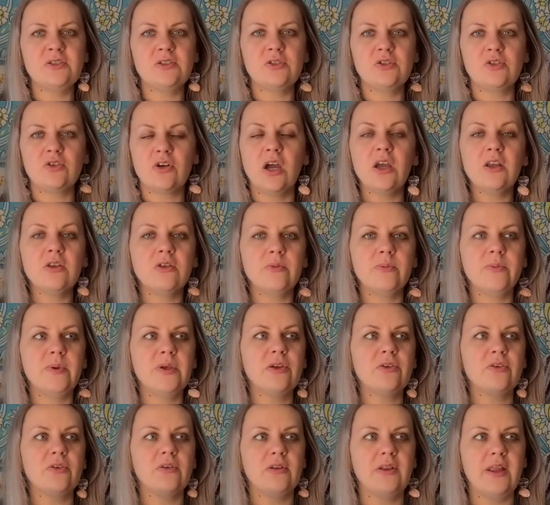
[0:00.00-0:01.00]
try to
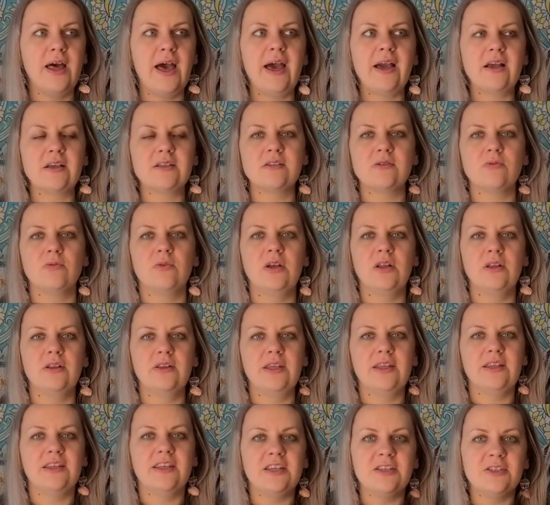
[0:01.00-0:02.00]
be relaxed while
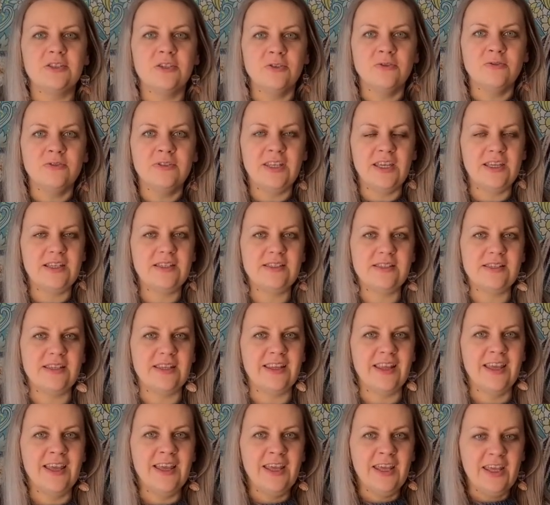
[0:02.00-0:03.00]
knitting. Don't tense
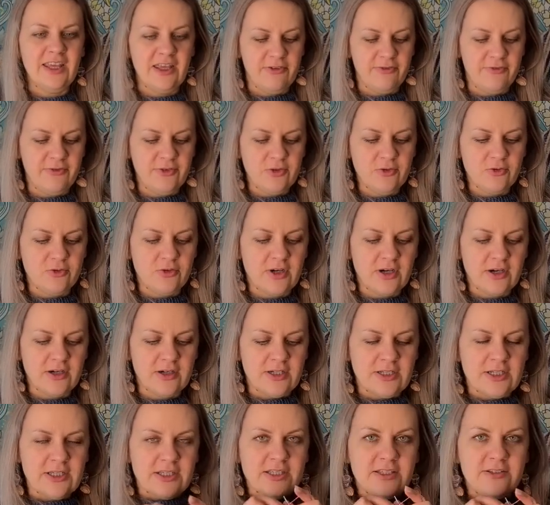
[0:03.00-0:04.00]
it. If you are
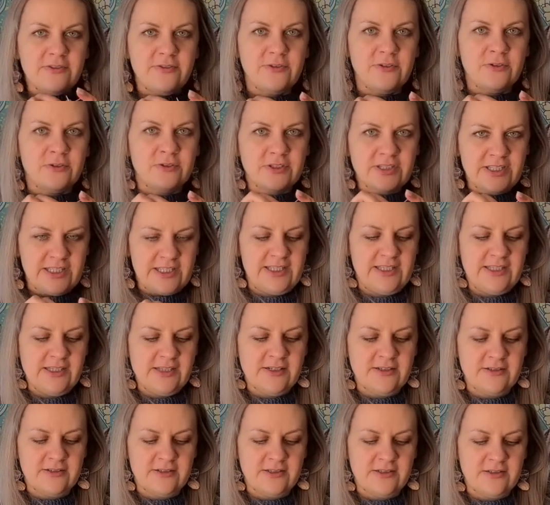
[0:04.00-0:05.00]

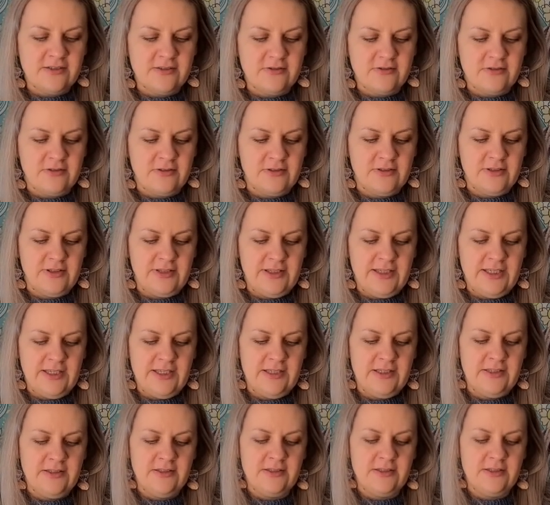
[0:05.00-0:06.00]
here and all
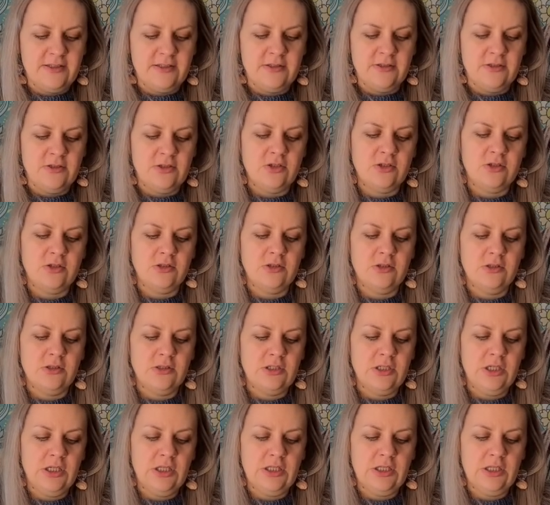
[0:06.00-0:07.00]
tense and just
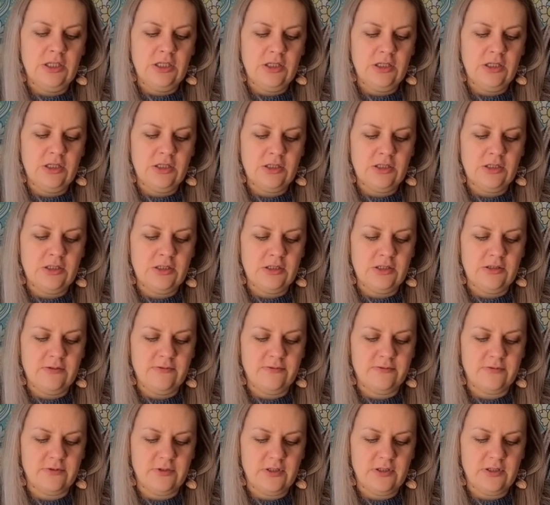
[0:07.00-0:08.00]
knitting and
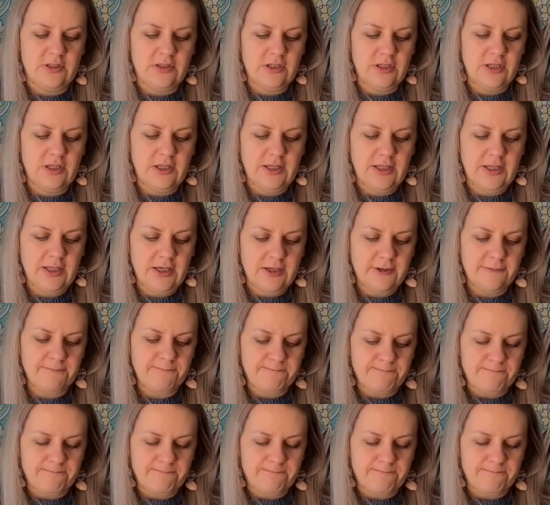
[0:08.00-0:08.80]
everything, yeah,